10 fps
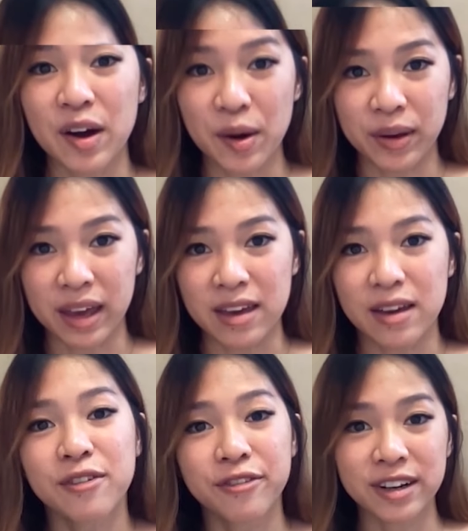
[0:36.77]
Okay,
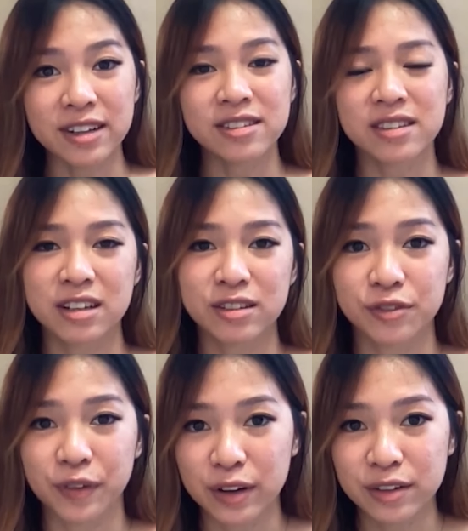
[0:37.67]
first things
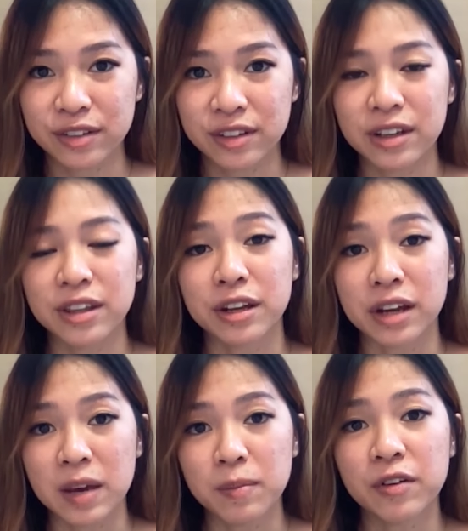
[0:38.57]
first, the
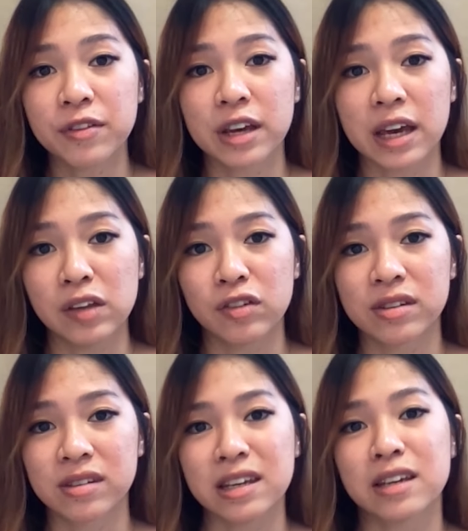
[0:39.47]
name of the
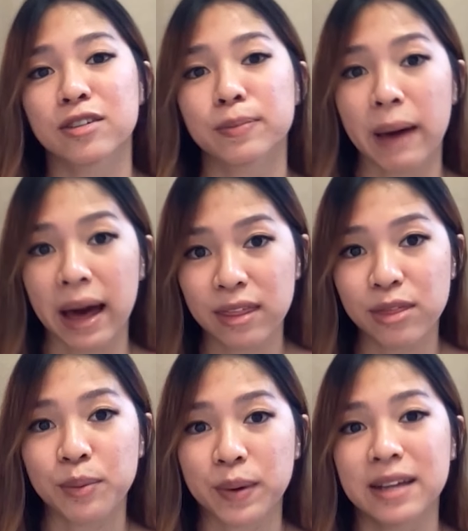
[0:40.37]
agency is
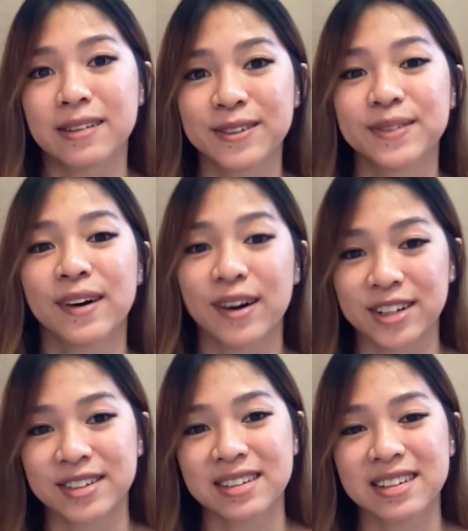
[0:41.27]
Pathway to
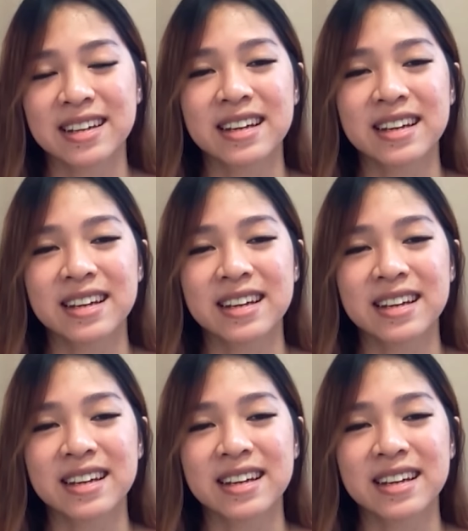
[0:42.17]
Oz.